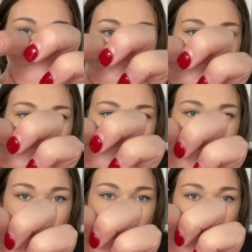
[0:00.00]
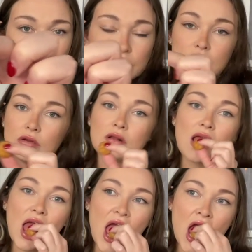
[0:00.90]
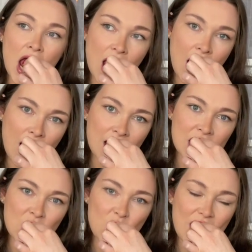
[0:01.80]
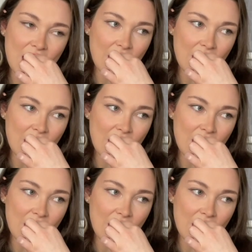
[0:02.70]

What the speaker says: Squish, squish, squish. But